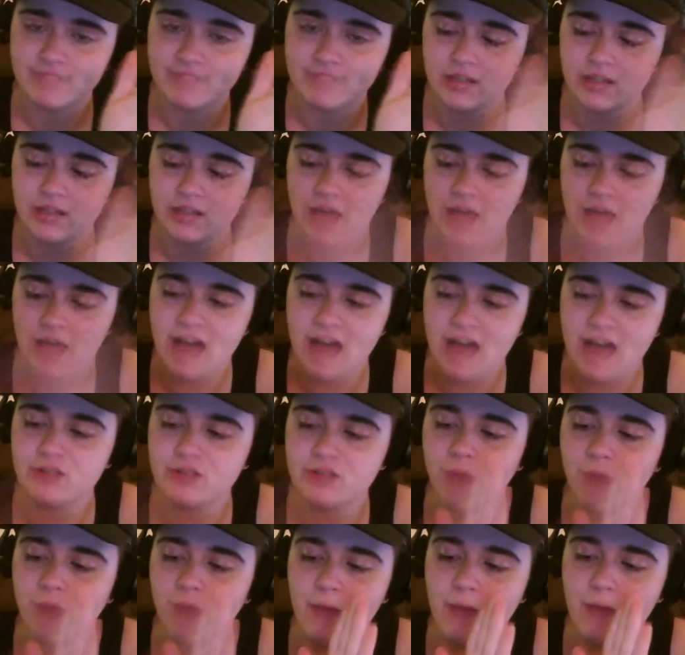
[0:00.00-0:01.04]
I
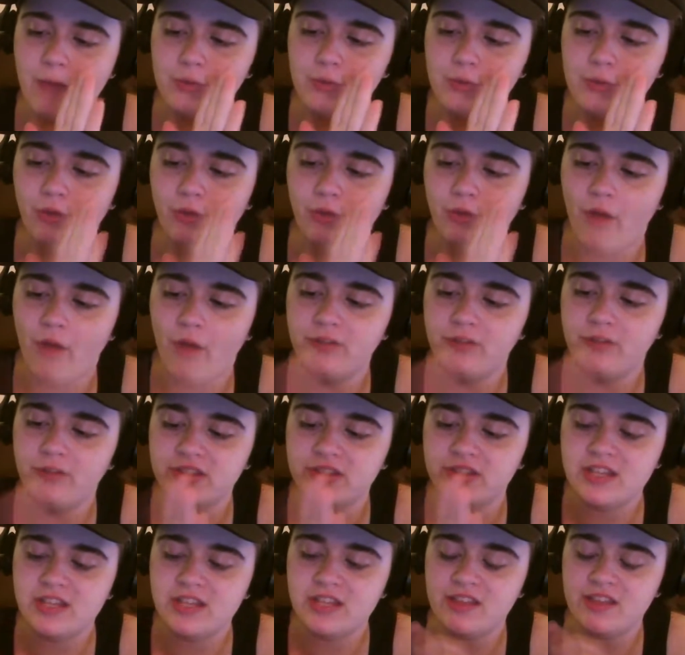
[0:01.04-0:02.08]
would love to see
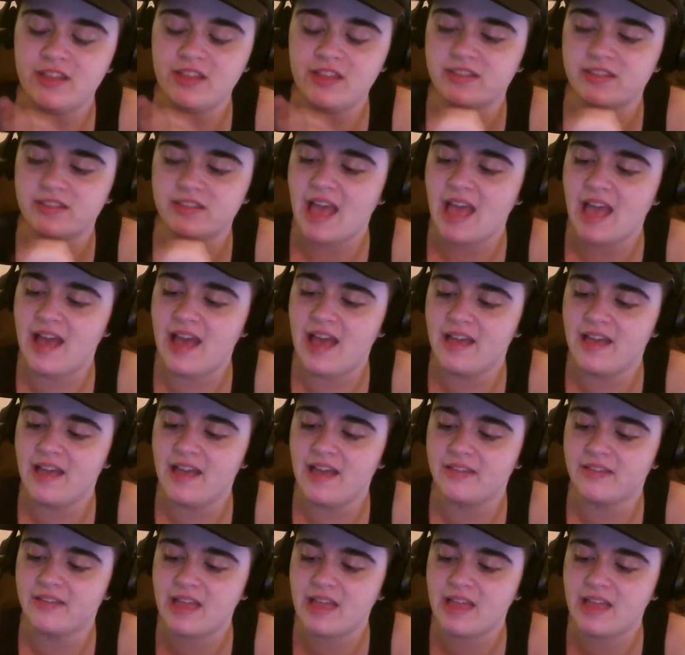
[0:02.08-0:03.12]
this as
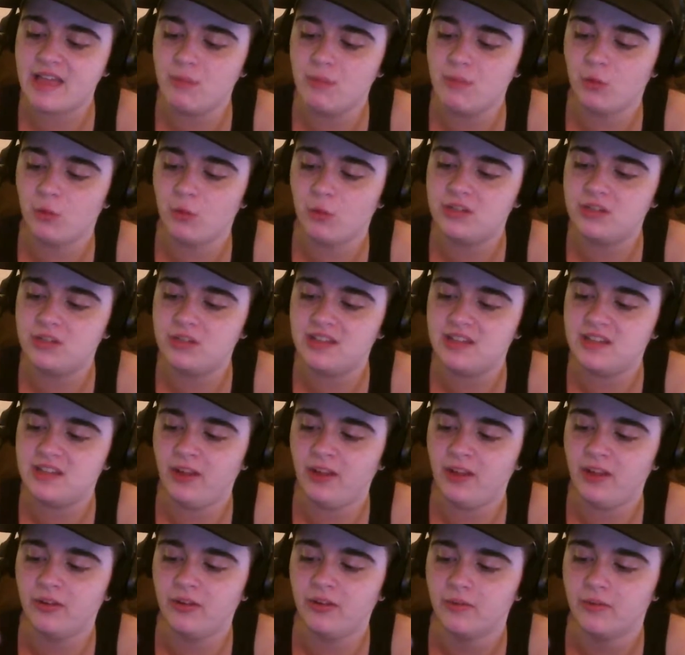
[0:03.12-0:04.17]
a more detailed,
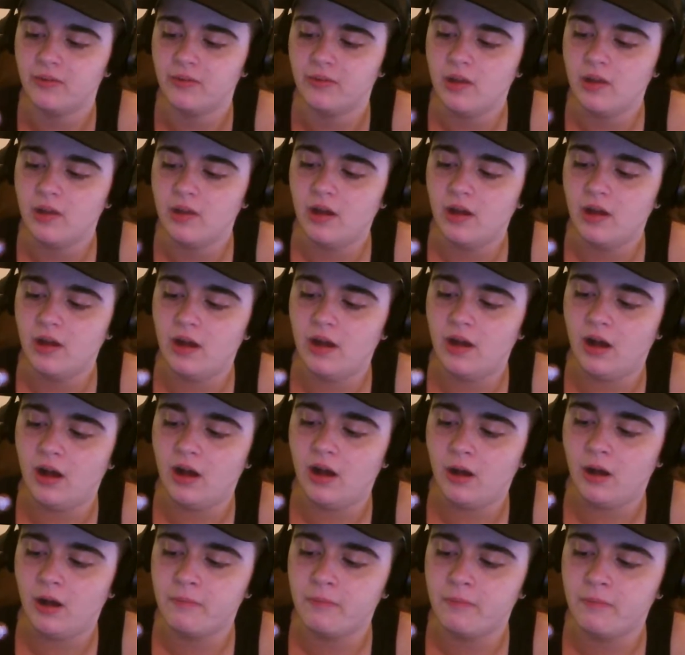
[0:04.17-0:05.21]

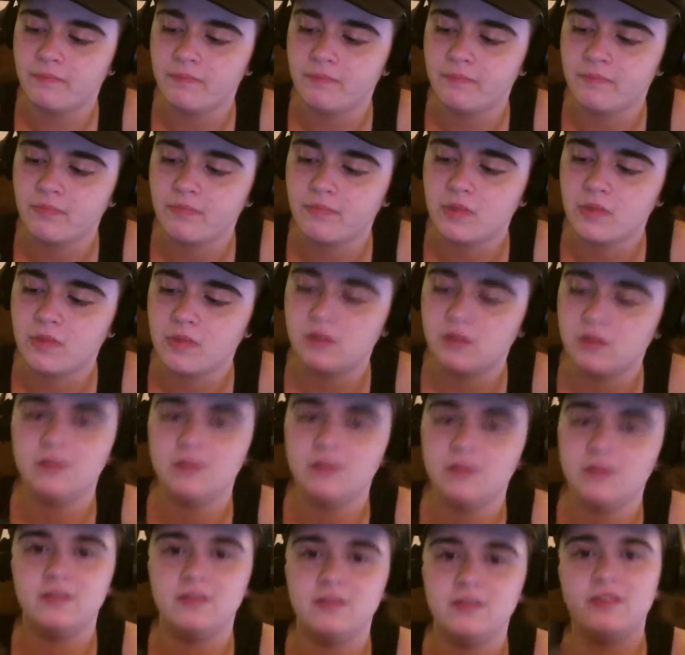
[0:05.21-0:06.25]
he
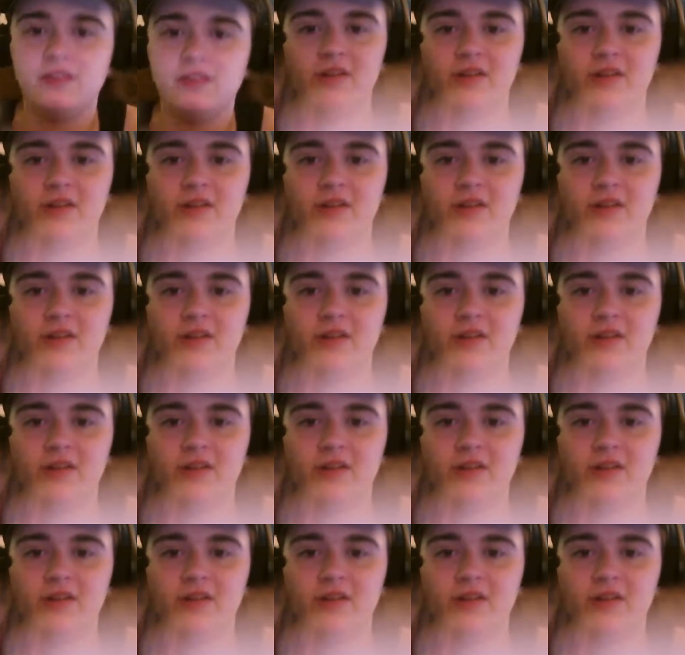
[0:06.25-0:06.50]
even has